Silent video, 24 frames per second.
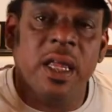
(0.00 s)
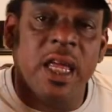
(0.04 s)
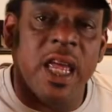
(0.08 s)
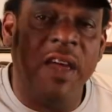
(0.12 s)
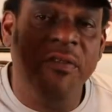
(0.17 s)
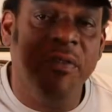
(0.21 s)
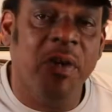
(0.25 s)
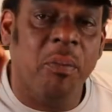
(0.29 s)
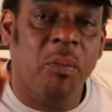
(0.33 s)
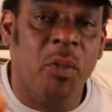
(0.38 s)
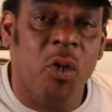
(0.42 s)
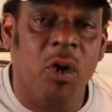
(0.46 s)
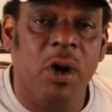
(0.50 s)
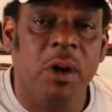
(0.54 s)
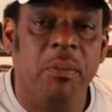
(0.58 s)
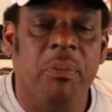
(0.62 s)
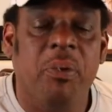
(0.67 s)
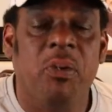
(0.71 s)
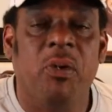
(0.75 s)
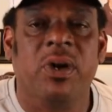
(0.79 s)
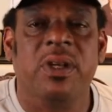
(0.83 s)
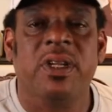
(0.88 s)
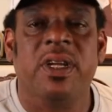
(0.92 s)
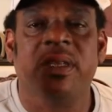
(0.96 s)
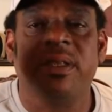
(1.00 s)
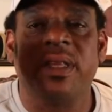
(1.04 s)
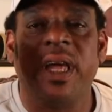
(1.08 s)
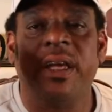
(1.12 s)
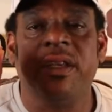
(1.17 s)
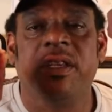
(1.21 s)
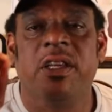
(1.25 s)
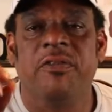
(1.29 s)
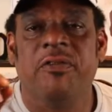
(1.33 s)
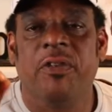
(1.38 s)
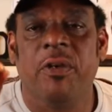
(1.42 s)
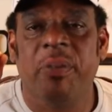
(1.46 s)
Even more importantly,
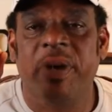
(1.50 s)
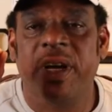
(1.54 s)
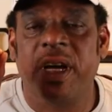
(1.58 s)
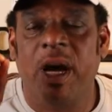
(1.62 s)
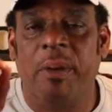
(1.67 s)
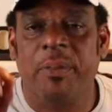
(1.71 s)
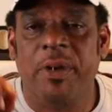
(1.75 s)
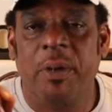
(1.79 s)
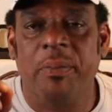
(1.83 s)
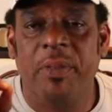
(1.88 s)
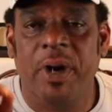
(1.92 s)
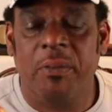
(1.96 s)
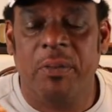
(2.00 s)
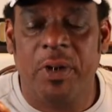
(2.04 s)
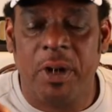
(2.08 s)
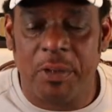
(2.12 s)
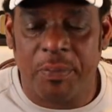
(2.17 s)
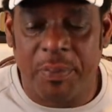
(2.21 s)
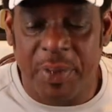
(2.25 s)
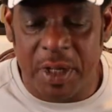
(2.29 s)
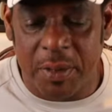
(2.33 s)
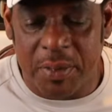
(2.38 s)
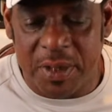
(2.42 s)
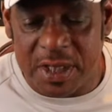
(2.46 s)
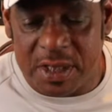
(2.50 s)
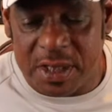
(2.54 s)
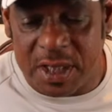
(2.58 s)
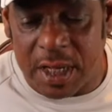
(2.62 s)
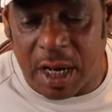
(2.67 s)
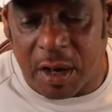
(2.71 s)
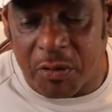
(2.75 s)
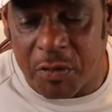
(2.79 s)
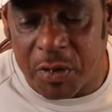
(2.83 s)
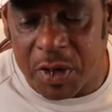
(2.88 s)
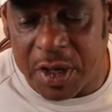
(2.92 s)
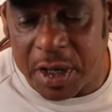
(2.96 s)
thank you for becoming a member of
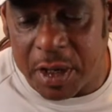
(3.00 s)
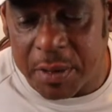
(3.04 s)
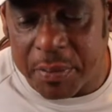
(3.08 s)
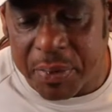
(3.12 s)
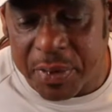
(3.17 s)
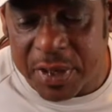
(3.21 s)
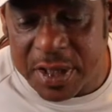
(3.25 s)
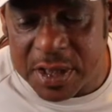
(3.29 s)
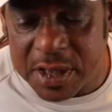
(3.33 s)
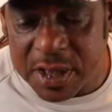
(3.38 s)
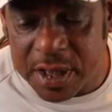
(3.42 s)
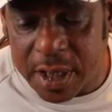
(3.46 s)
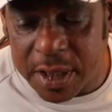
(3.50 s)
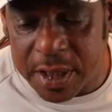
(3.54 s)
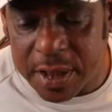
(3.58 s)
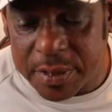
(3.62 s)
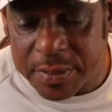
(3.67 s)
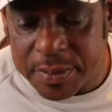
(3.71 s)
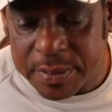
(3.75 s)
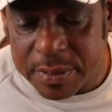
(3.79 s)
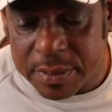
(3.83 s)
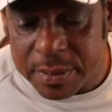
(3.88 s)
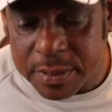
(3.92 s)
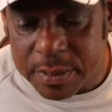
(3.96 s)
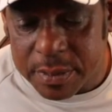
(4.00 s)
PBT. I really appreciate it.